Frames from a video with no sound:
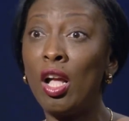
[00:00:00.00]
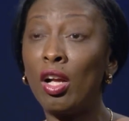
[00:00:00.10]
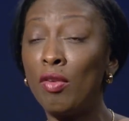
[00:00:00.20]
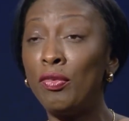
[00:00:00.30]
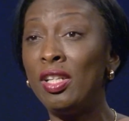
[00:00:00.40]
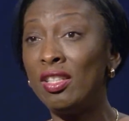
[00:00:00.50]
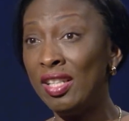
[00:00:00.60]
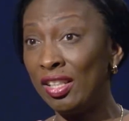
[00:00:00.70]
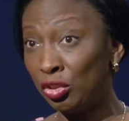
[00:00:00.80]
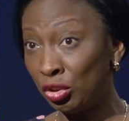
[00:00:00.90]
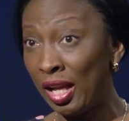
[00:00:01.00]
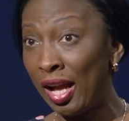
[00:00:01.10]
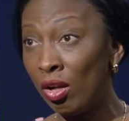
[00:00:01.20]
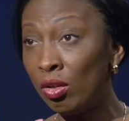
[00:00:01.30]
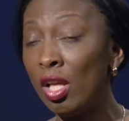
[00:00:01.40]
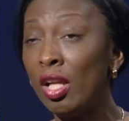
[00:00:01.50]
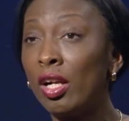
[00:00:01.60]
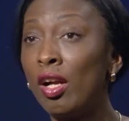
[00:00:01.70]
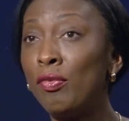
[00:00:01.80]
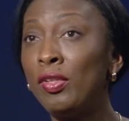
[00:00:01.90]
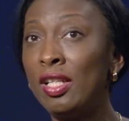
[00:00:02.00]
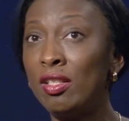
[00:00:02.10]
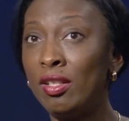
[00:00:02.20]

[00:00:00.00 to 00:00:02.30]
confident in their style, confident